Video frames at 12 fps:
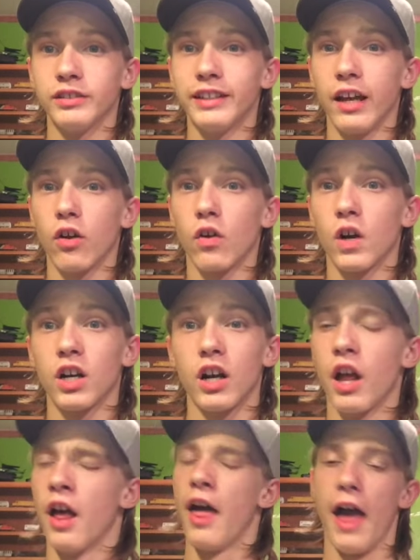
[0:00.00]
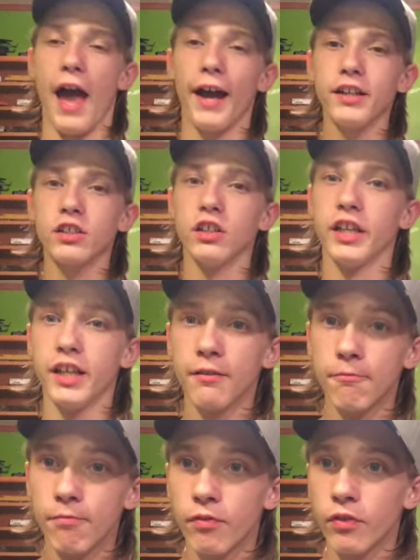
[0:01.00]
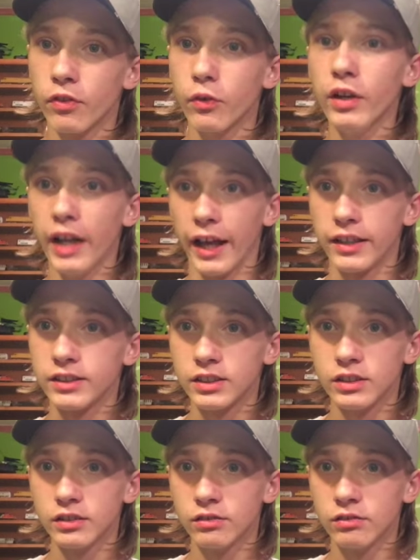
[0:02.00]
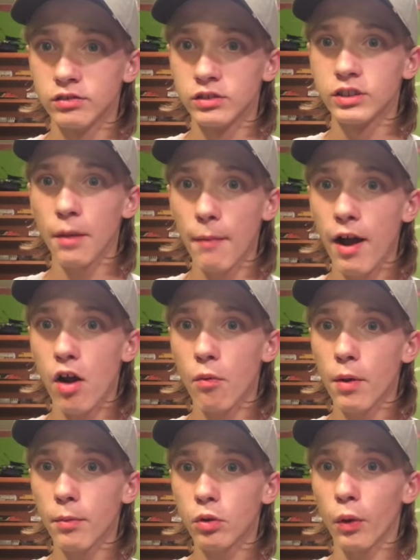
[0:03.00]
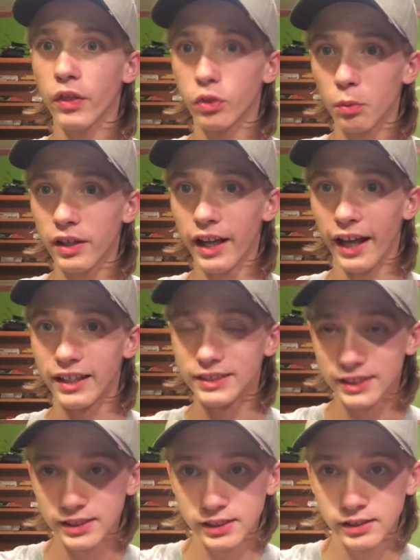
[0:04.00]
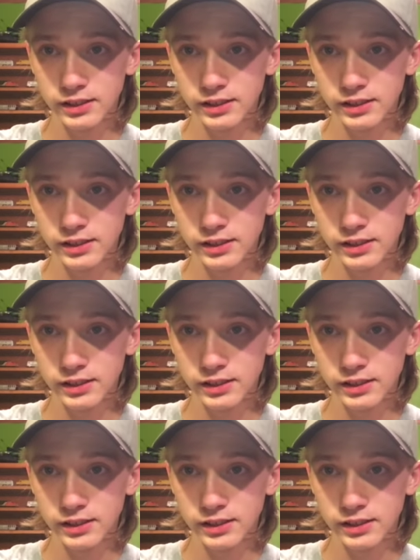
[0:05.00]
Th or actually, three days. Somehow we will do it in three days.